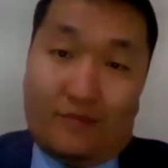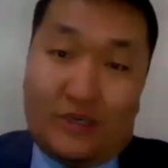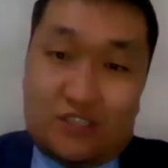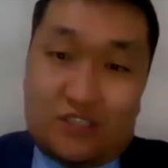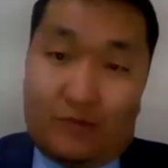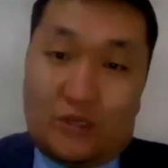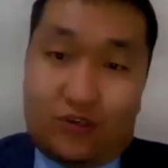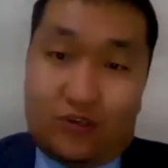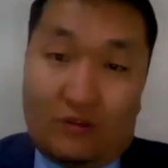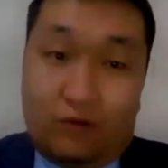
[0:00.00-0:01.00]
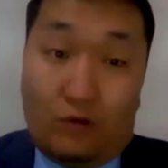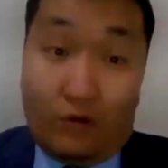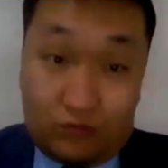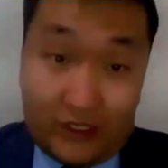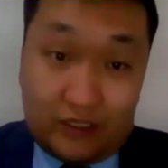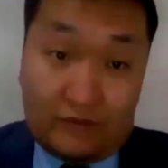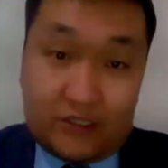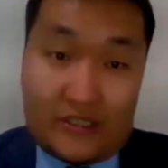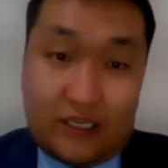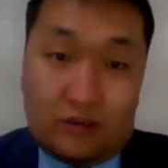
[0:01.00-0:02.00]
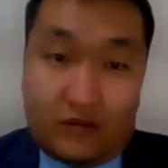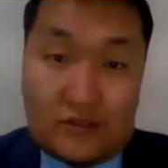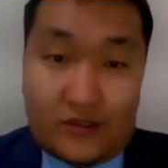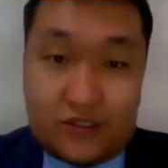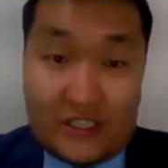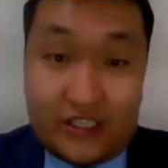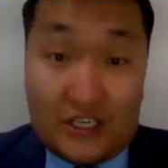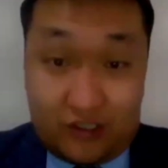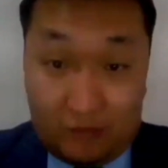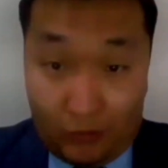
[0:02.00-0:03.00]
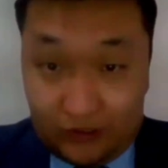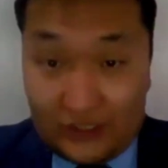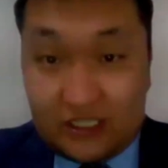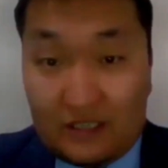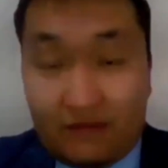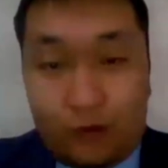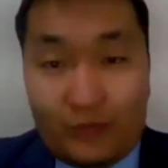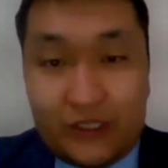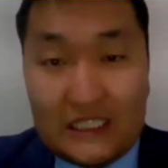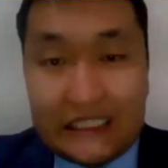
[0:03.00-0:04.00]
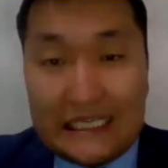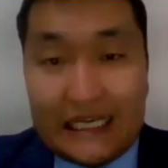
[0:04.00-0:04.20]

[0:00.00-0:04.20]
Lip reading: participation of all relevant stakeholders in national policy development